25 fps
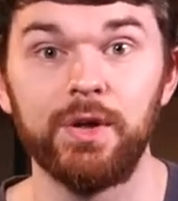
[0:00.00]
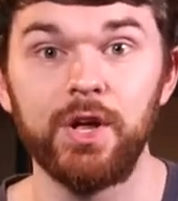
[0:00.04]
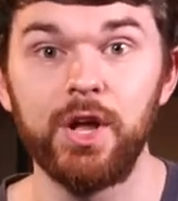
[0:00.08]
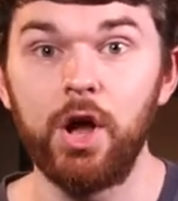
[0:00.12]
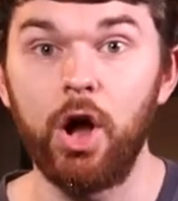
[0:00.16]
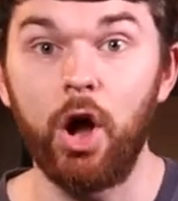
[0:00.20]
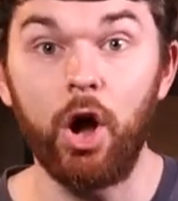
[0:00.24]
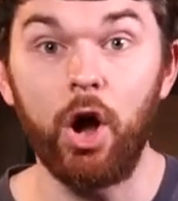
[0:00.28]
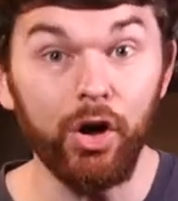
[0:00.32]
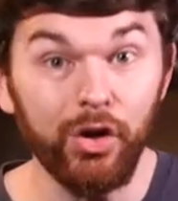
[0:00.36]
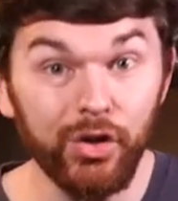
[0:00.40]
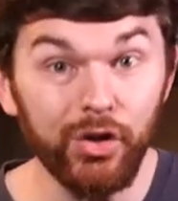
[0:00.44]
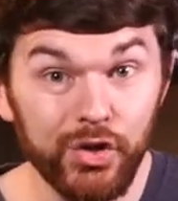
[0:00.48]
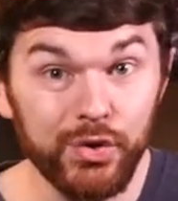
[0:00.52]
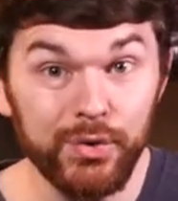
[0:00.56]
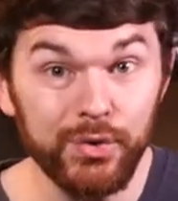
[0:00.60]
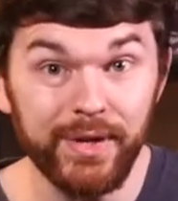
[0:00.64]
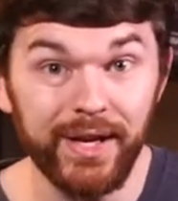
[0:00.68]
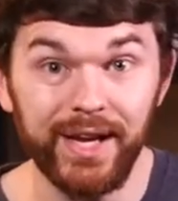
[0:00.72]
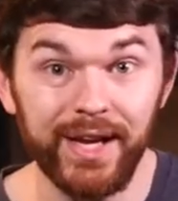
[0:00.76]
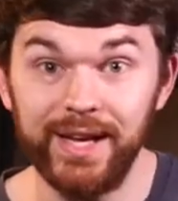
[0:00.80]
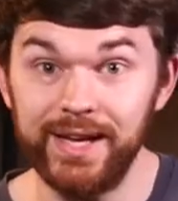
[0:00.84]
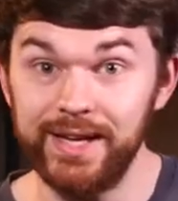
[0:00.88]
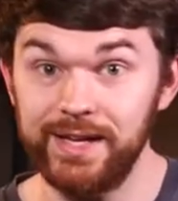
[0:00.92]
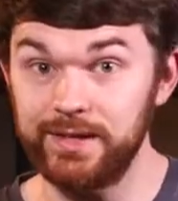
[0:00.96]
All you
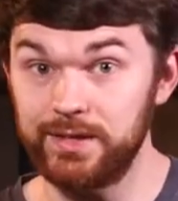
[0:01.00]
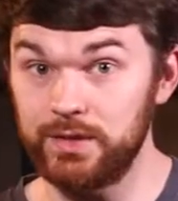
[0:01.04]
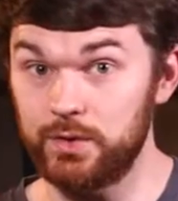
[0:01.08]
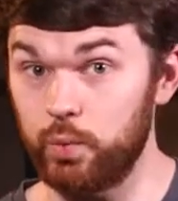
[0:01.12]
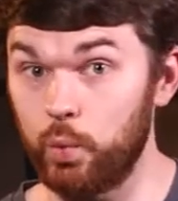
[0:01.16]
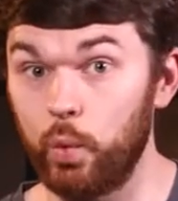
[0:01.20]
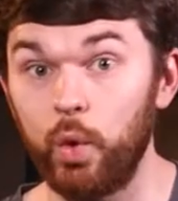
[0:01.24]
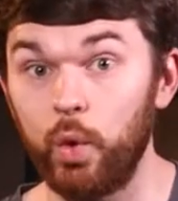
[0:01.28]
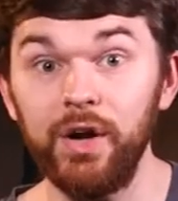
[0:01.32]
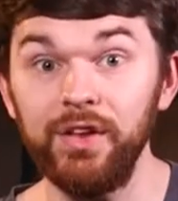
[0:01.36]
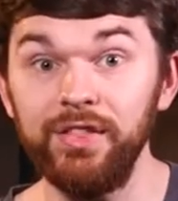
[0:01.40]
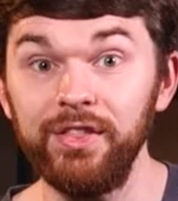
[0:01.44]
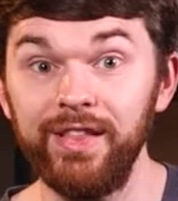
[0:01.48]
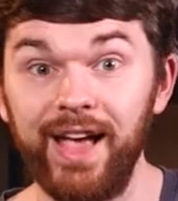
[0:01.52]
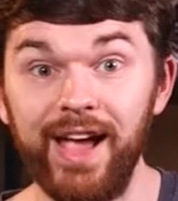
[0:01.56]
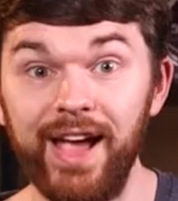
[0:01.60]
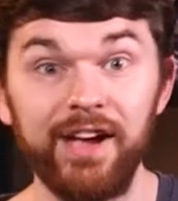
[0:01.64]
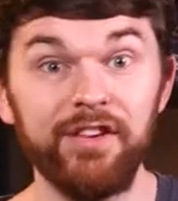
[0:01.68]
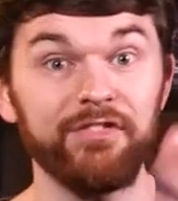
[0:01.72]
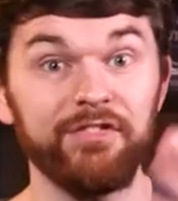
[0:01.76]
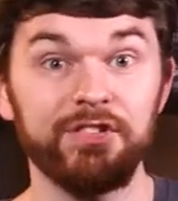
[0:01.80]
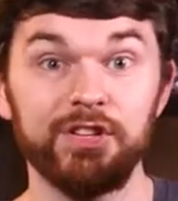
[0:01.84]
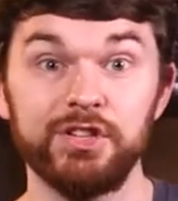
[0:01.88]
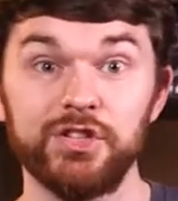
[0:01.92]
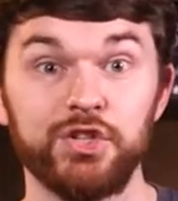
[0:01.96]
get is one
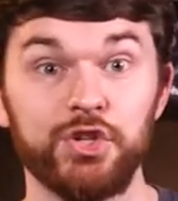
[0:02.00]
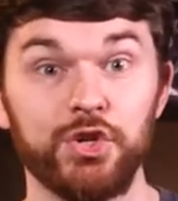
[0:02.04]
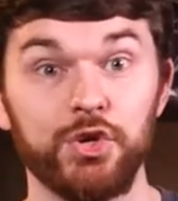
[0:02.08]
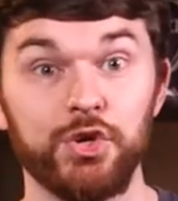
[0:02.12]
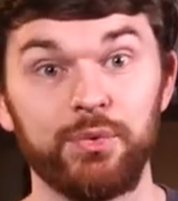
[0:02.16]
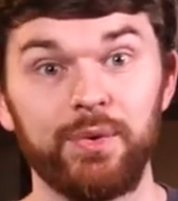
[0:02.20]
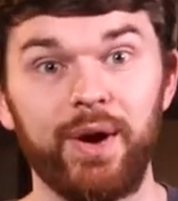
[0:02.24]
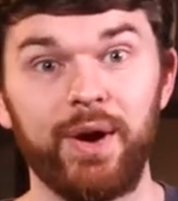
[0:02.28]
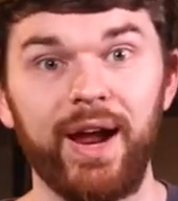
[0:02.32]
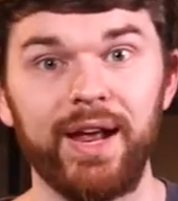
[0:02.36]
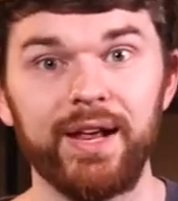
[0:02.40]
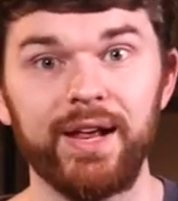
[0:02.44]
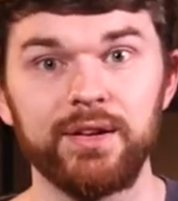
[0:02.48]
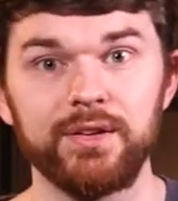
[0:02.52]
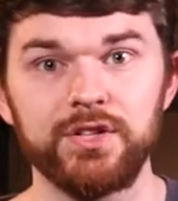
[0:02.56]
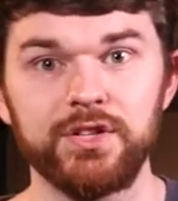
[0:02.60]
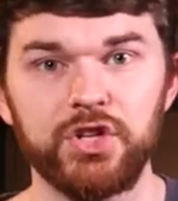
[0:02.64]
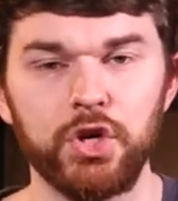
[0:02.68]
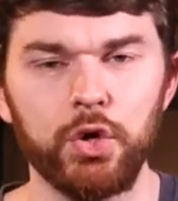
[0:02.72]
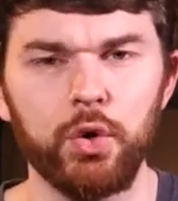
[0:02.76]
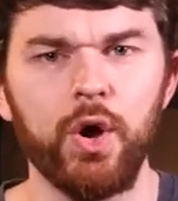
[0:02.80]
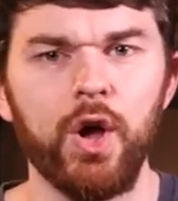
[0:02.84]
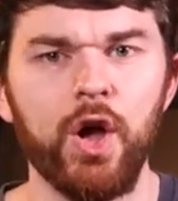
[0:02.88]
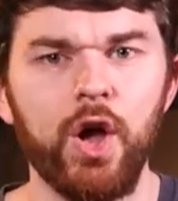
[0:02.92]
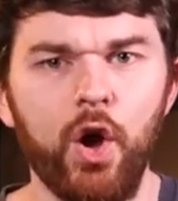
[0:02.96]
left, two right.
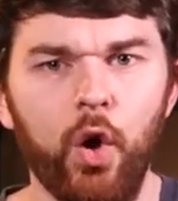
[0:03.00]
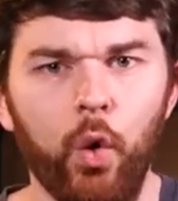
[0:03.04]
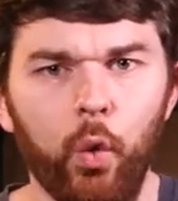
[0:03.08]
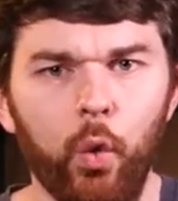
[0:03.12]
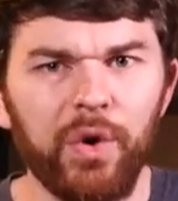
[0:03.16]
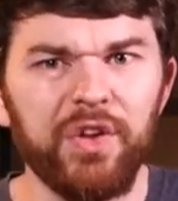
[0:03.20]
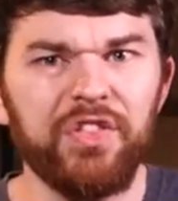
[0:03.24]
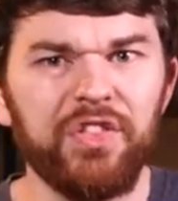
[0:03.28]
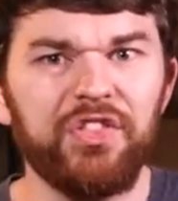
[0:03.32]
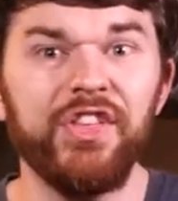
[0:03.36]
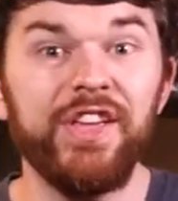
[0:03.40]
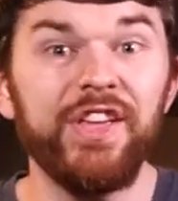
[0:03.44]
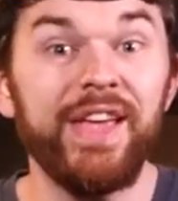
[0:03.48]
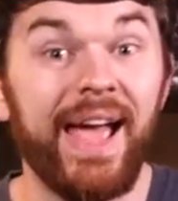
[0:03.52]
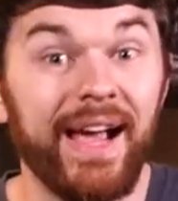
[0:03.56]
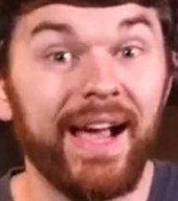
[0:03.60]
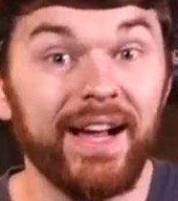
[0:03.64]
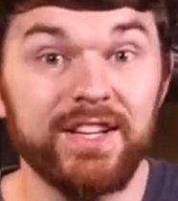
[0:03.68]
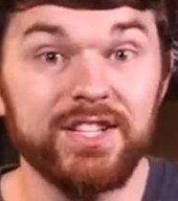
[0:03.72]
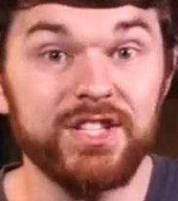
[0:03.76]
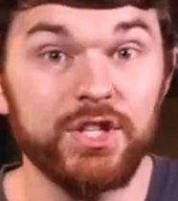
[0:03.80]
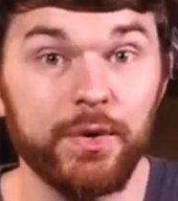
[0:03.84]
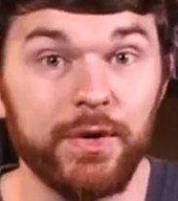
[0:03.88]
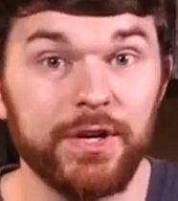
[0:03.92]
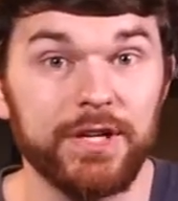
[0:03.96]
So with the
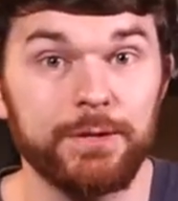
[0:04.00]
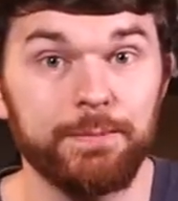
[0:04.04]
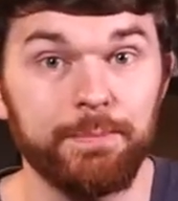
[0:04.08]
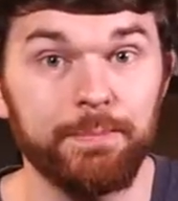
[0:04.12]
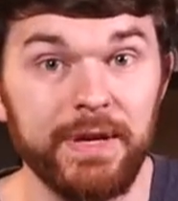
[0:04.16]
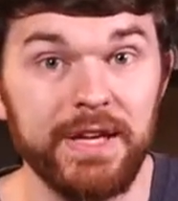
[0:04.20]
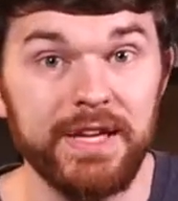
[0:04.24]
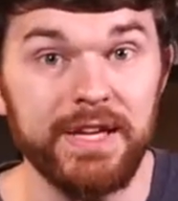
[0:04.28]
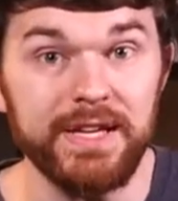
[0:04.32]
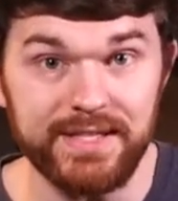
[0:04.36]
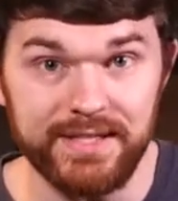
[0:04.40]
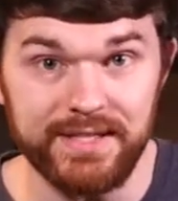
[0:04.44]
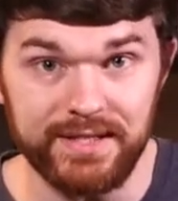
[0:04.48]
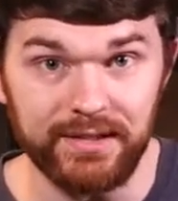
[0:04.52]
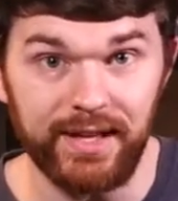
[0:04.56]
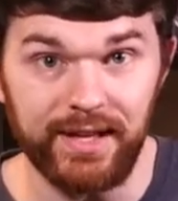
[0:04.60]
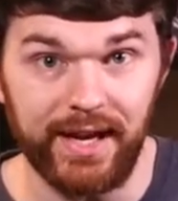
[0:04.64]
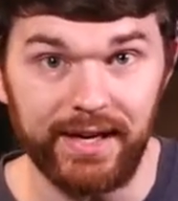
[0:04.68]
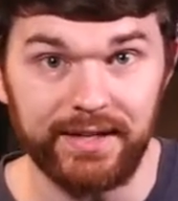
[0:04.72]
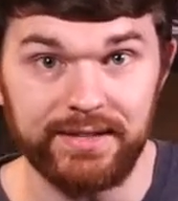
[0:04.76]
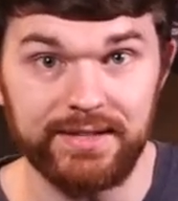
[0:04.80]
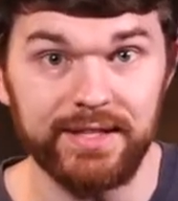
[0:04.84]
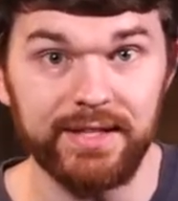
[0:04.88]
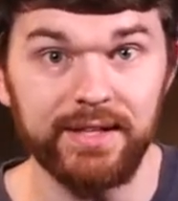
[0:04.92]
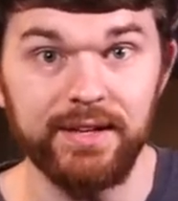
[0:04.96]
XUSB
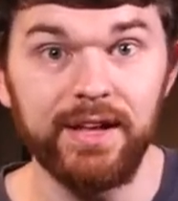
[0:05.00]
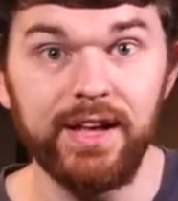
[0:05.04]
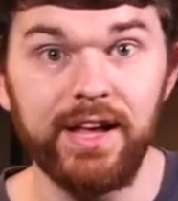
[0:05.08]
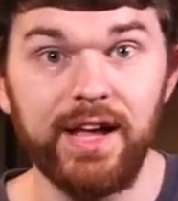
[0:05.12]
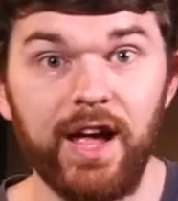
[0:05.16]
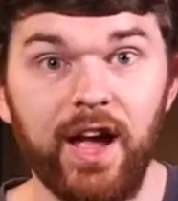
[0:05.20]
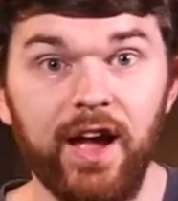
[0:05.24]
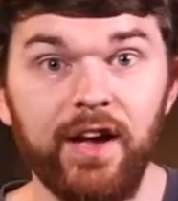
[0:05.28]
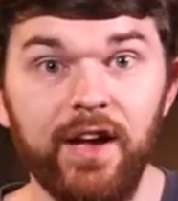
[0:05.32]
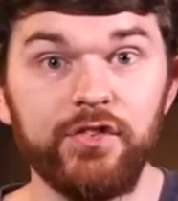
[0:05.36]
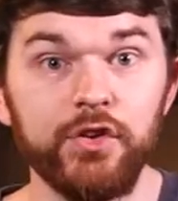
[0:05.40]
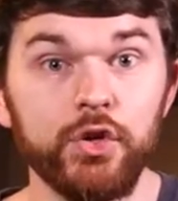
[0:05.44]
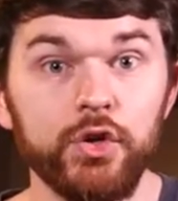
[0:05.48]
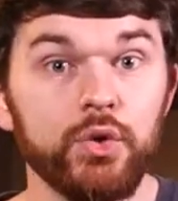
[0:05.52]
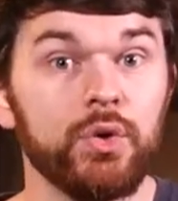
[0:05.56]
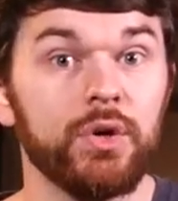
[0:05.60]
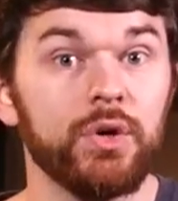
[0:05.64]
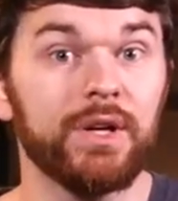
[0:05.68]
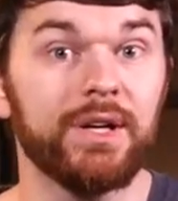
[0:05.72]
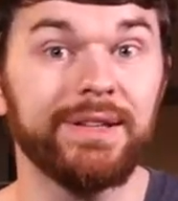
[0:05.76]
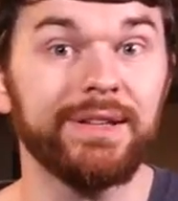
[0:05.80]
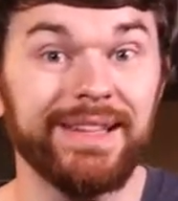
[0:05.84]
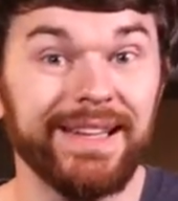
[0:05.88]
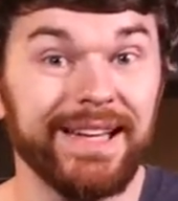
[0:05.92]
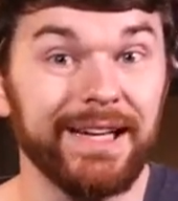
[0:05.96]
selected, if you
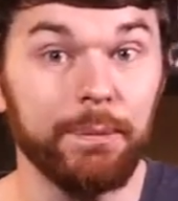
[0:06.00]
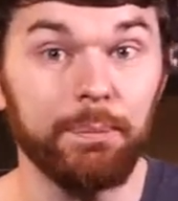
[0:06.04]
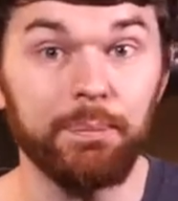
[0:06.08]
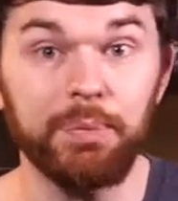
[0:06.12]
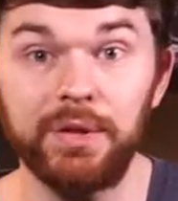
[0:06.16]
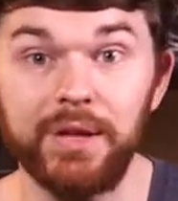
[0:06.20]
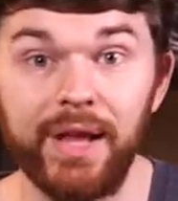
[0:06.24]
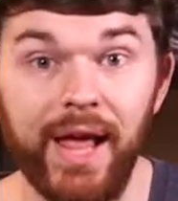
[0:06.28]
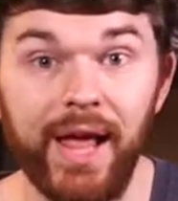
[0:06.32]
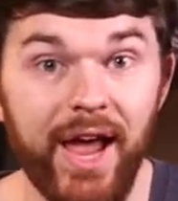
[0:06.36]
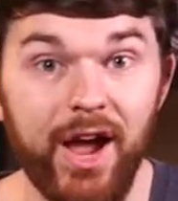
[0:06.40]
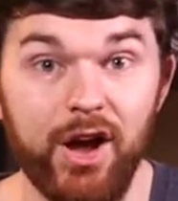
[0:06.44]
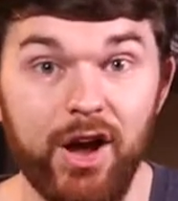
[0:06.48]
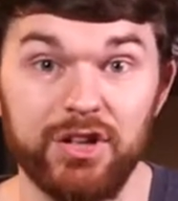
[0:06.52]
click play on